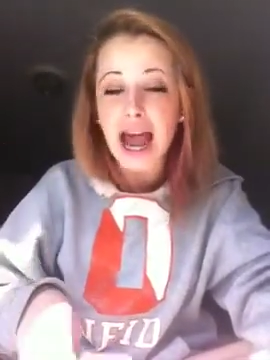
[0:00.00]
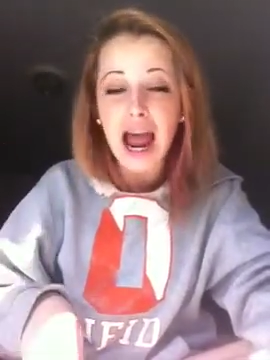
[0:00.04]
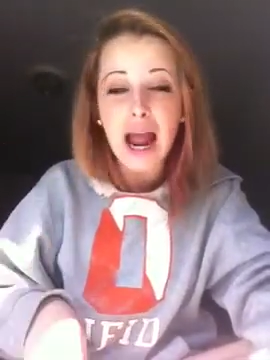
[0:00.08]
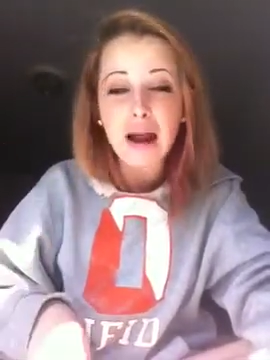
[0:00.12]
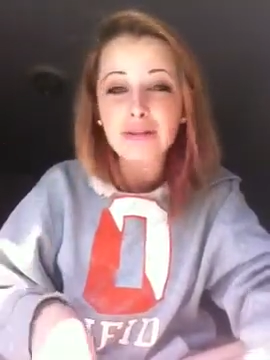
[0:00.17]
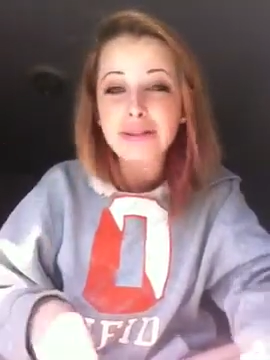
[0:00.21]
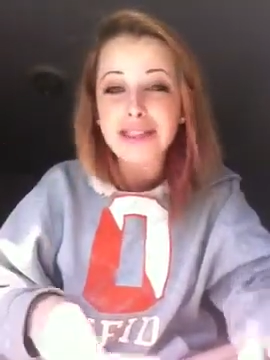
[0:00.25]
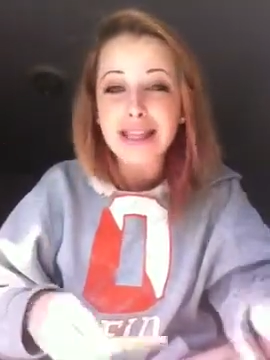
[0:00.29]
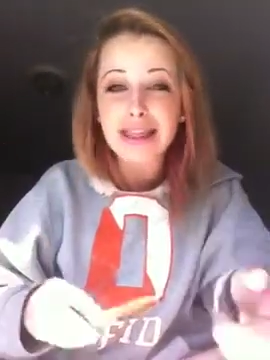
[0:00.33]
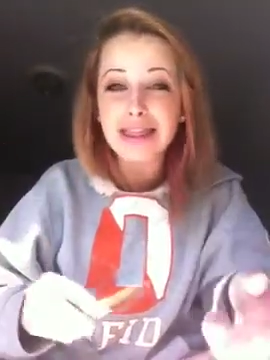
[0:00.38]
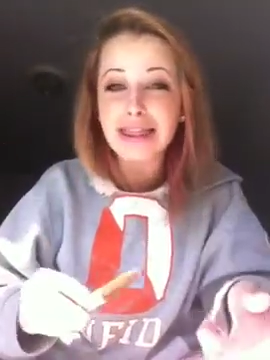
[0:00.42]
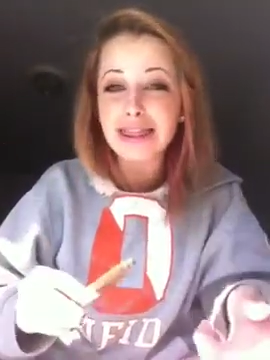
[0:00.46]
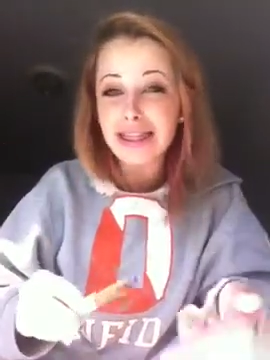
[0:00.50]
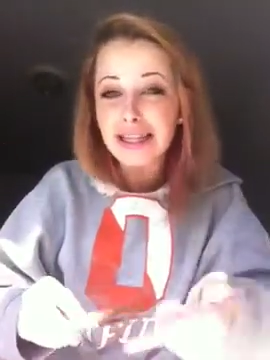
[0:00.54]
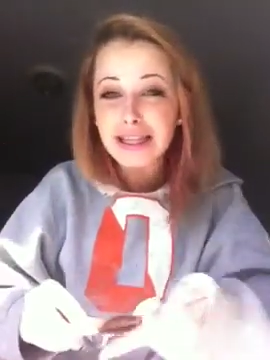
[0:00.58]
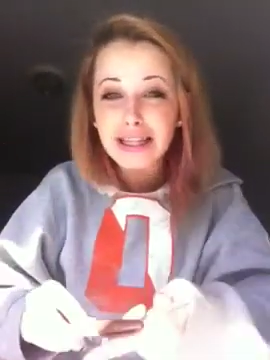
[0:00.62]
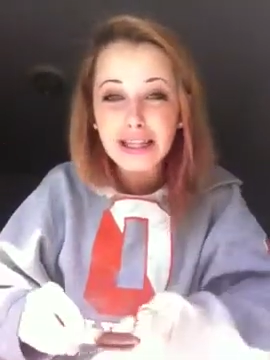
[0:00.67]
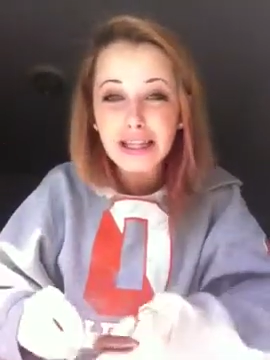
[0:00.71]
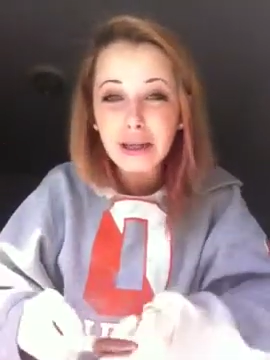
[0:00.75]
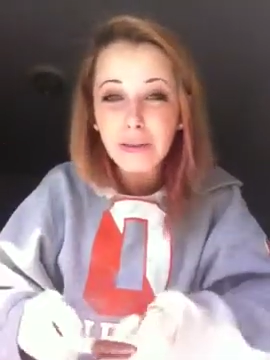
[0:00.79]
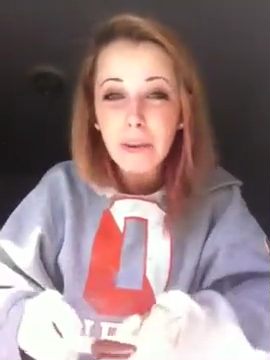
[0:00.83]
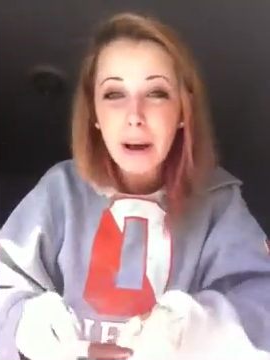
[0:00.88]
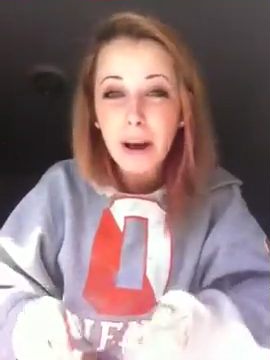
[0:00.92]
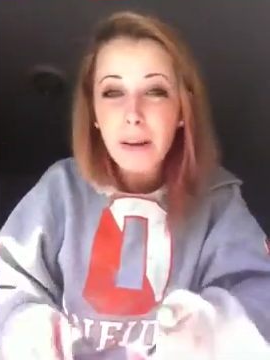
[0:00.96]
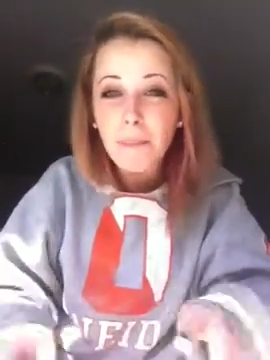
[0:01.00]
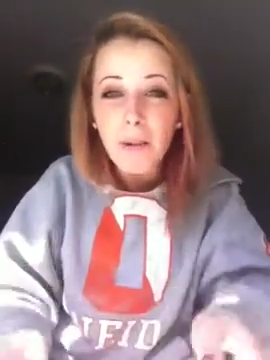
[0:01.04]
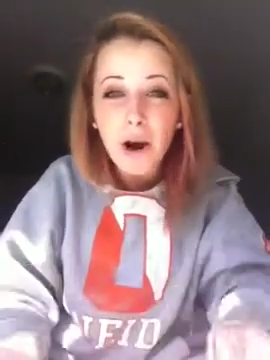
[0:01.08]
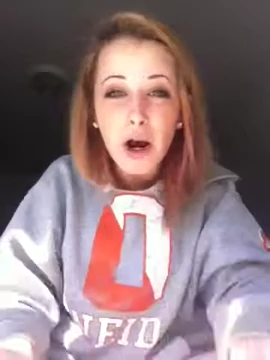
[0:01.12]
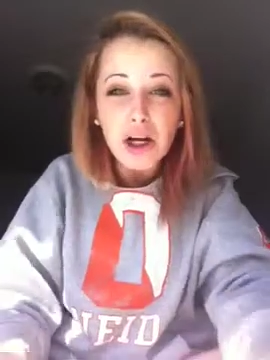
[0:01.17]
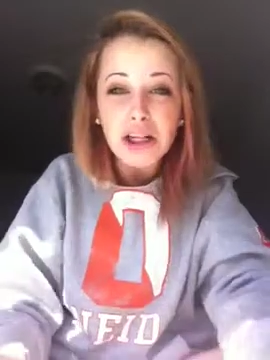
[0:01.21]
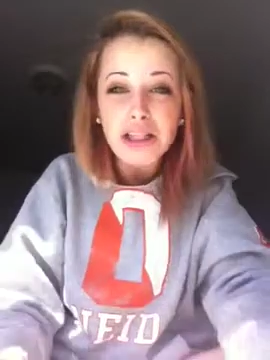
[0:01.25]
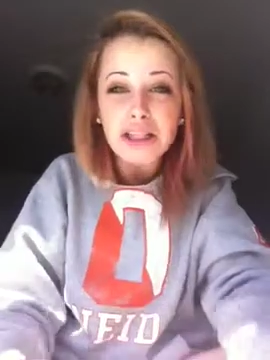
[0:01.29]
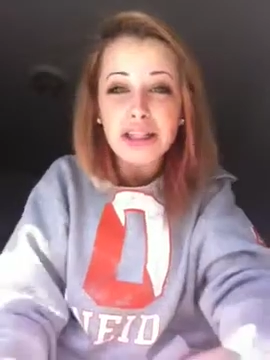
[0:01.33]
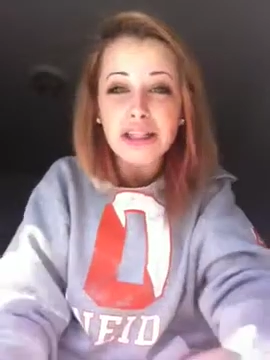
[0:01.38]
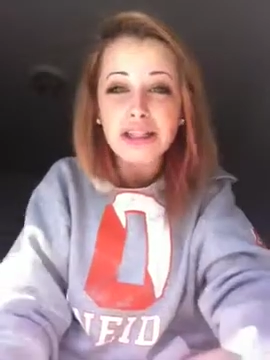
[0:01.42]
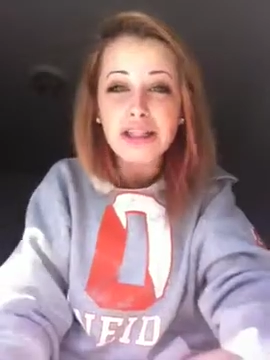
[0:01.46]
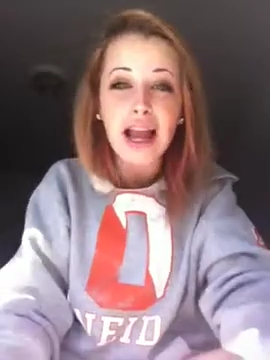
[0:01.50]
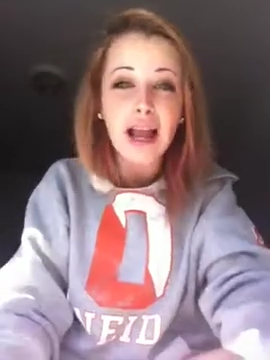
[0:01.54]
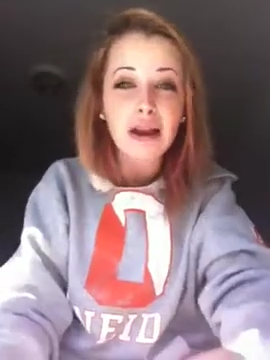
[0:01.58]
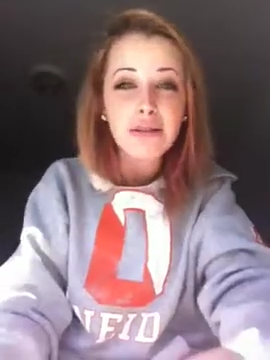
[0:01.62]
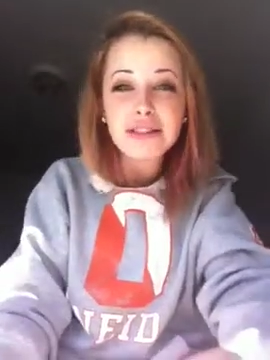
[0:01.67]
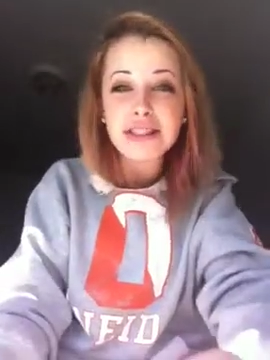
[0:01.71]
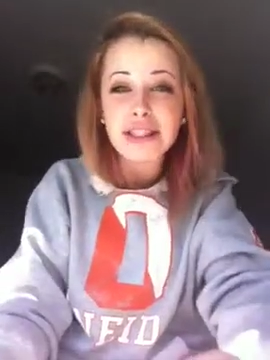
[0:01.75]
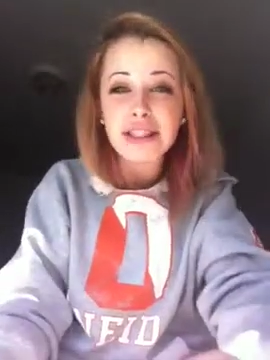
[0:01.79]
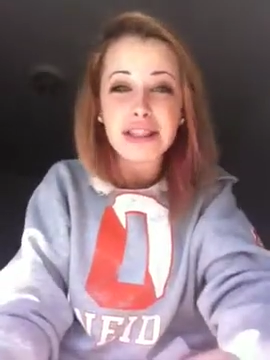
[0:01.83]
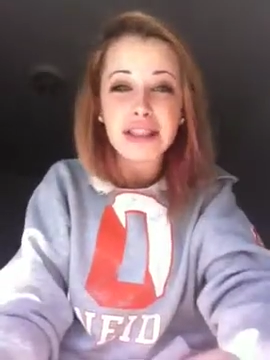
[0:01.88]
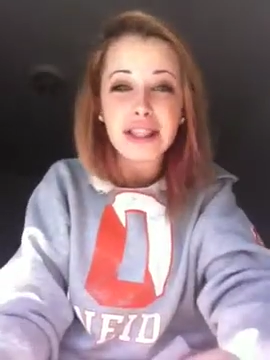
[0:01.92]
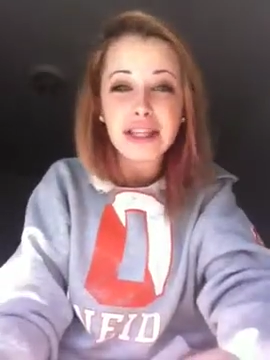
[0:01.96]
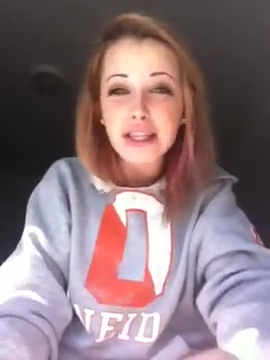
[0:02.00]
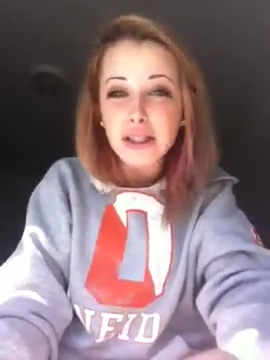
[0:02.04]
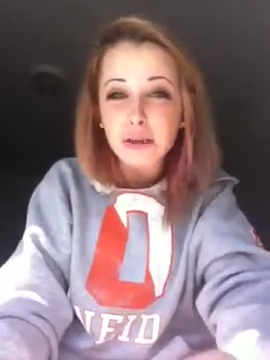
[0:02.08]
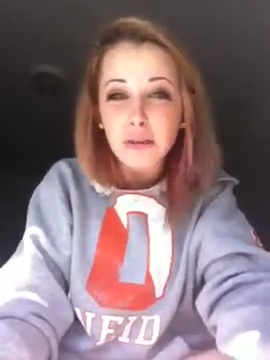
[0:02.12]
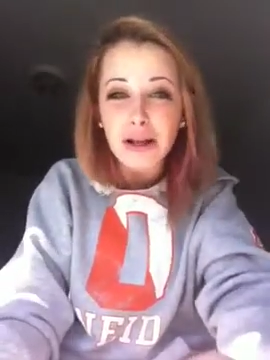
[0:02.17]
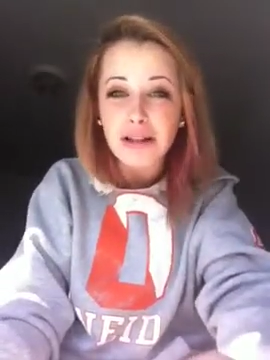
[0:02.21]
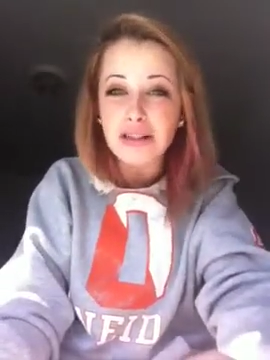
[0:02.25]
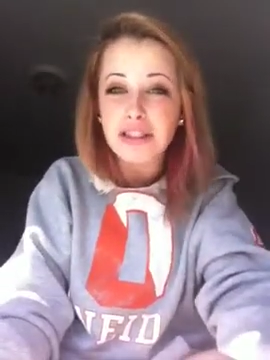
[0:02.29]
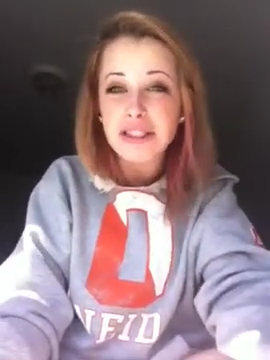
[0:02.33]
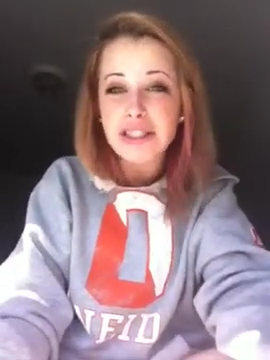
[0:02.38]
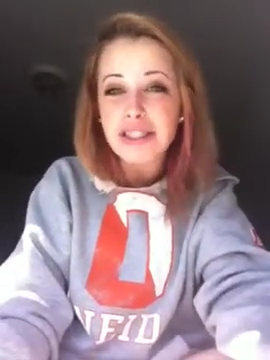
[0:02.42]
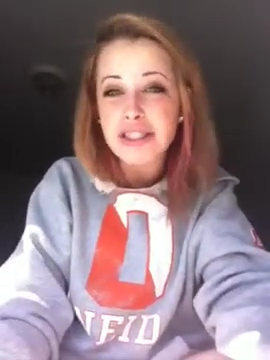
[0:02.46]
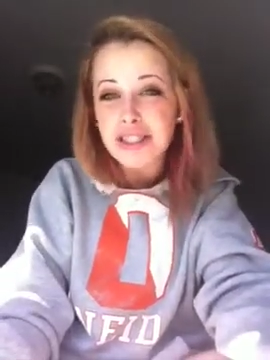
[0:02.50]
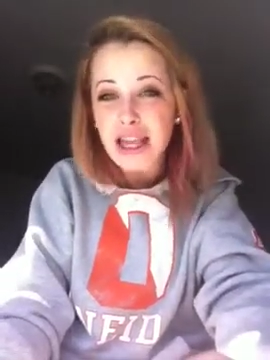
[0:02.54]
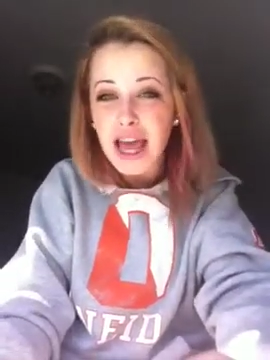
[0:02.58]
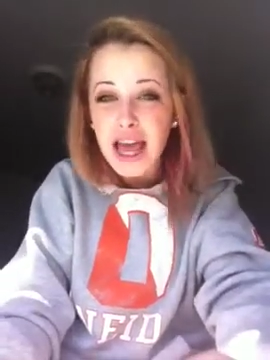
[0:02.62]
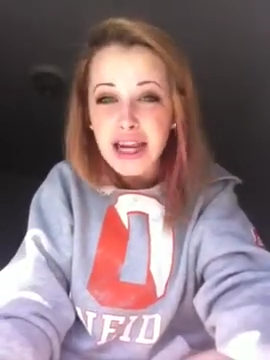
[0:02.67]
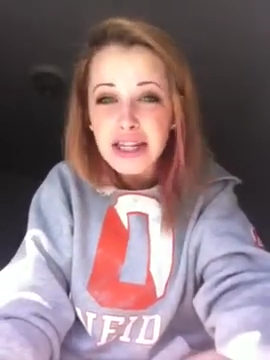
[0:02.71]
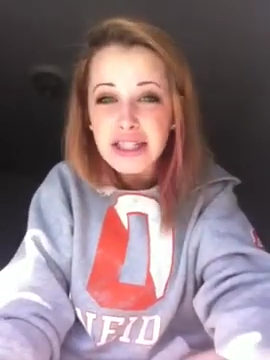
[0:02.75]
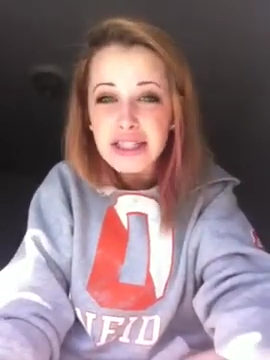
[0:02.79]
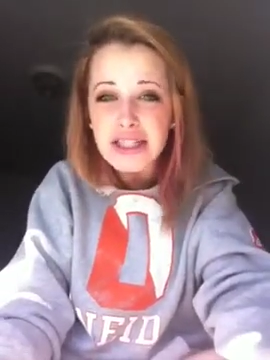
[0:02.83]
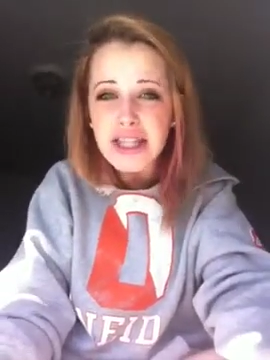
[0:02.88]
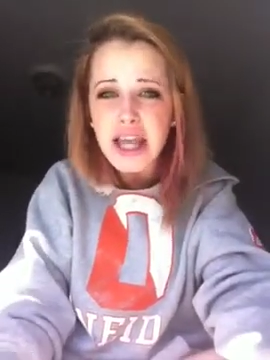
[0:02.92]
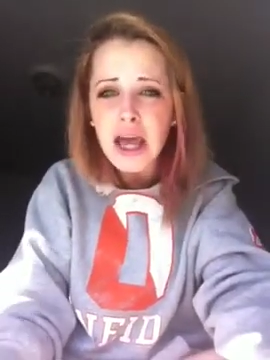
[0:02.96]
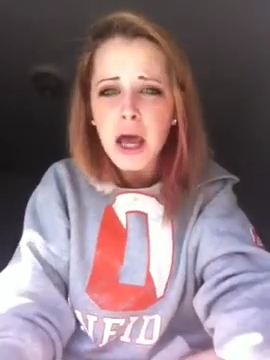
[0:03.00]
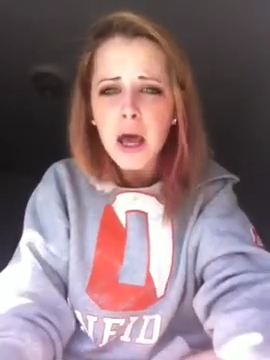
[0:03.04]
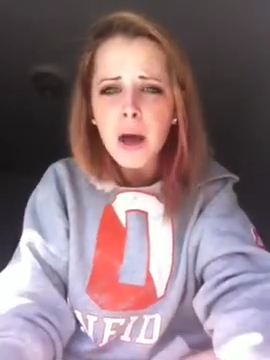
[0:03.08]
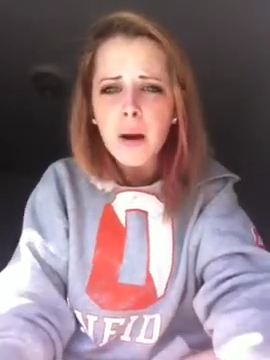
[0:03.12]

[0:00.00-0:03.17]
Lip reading: I wasn't thinking about partying. I wasn't thinking about sex.